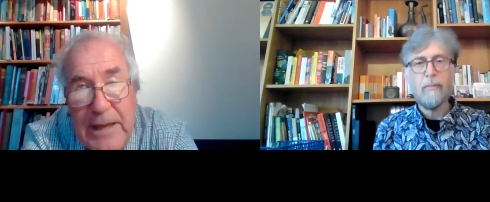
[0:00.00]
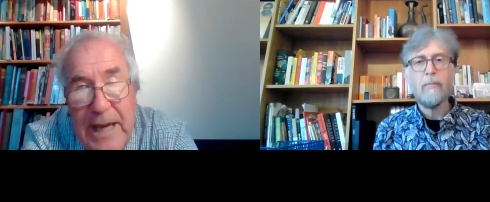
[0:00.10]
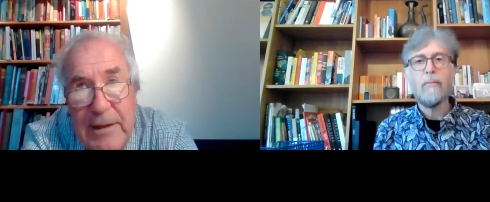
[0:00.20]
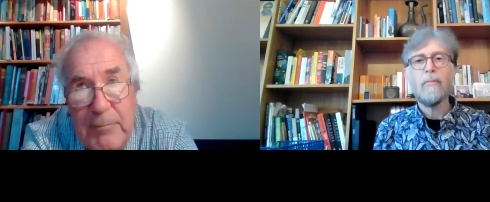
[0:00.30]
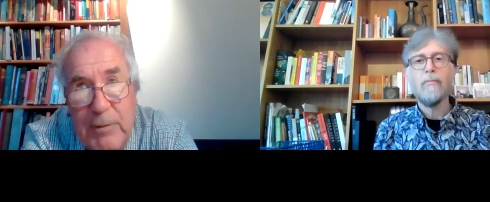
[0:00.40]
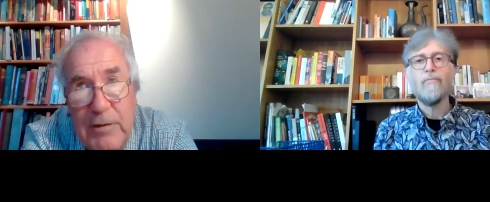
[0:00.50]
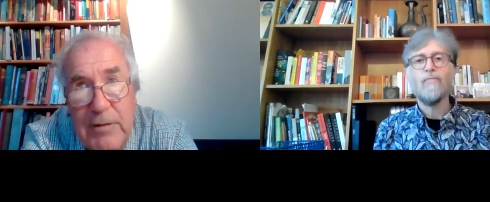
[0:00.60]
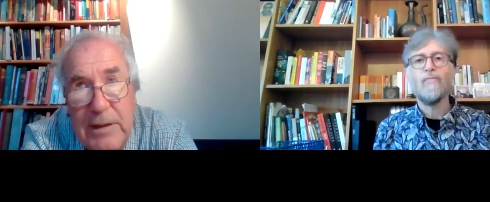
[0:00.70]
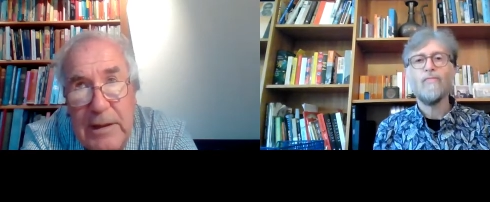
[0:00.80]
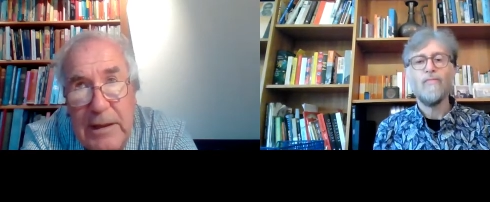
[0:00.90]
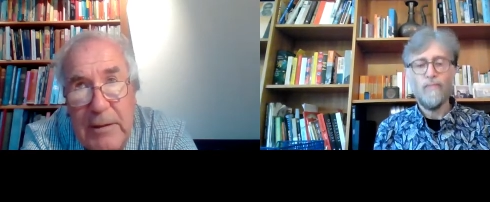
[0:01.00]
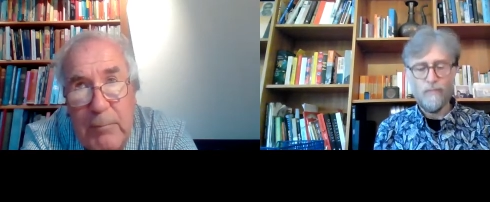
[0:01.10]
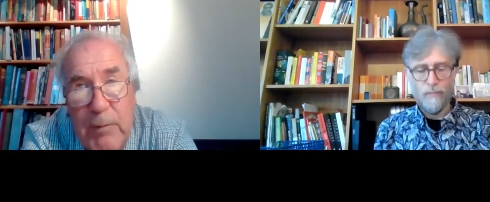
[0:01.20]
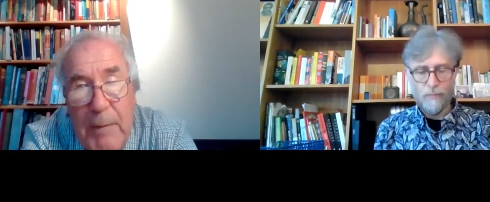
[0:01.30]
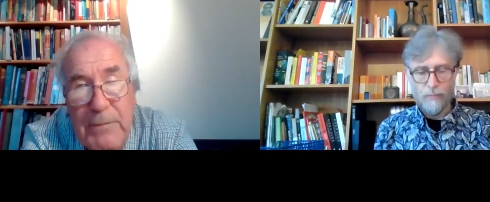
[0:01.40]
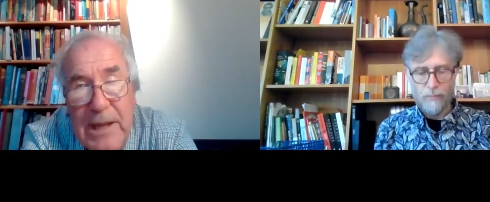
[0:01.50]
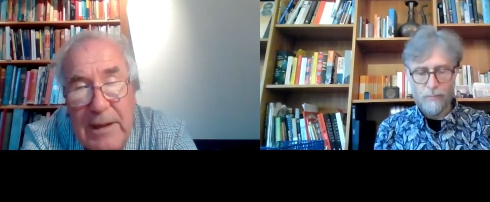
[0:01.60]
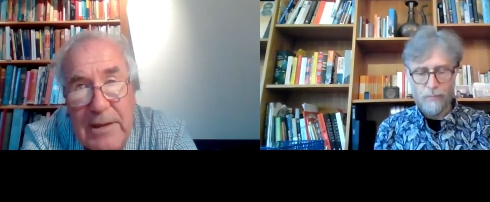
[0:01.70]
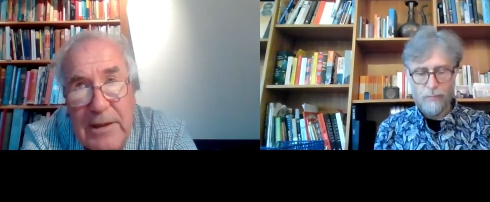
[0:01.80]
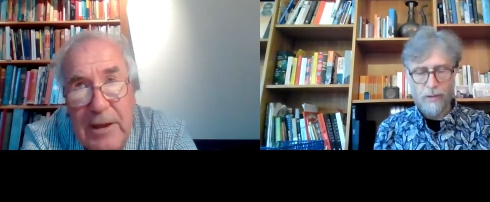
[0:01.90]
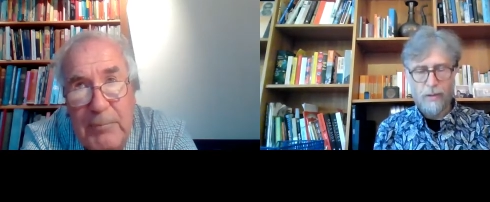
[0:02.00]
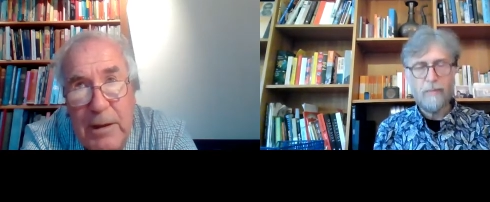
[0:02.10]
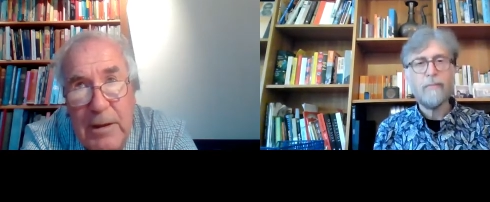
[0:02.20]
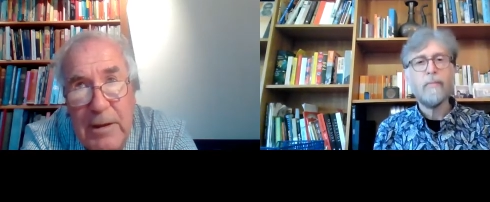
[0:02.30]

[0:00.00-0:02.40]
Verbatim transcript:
Speaker 1: again with the Webb telescope,